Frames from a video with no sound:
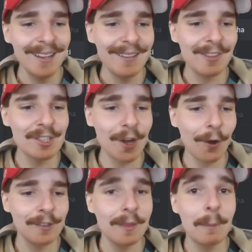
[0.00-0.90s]
The
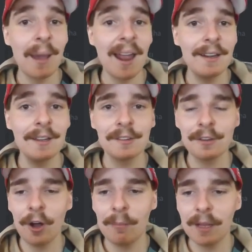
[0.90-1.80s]
jokes and the pain can
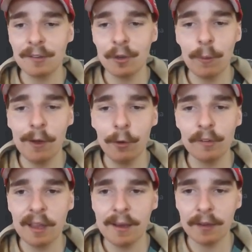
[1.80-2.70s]
stop until we
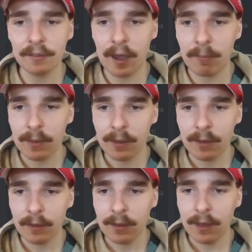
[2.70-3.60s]
lose our next game.
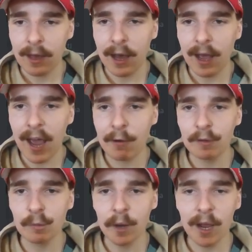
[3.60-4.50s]

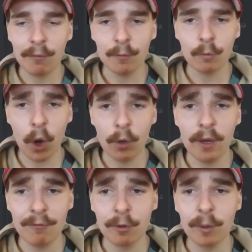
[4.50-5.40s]
Harris Routh
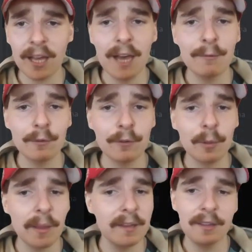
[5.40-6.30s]
won't ever recover
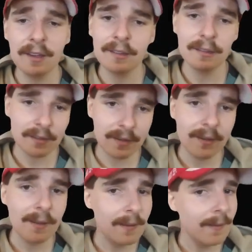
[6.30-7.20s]
from these sixes.
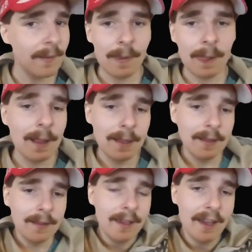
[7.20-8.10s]

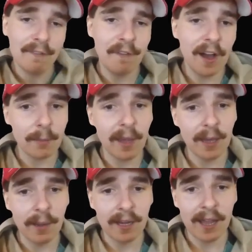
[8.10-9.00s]
Yeah, fuck
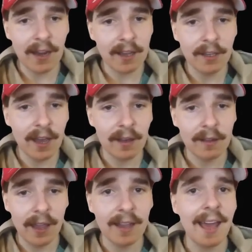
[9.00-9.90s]
me. I mean, how
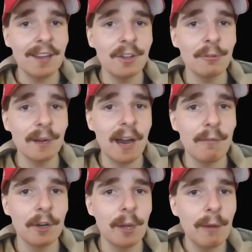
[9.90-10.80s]
can you
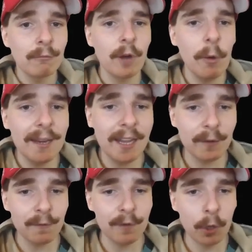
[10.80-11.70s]
recover? And I mean, Rohit
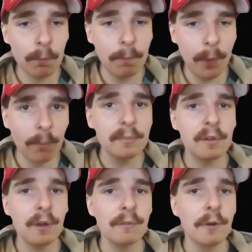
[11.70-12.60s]
hit a few
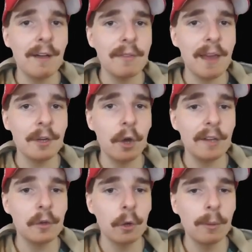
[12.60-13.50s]
bombs off Routh that
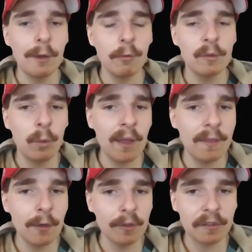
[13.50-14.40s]
night too, but there was
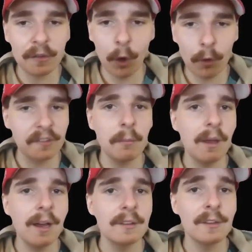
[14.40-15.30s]
one that was so similar to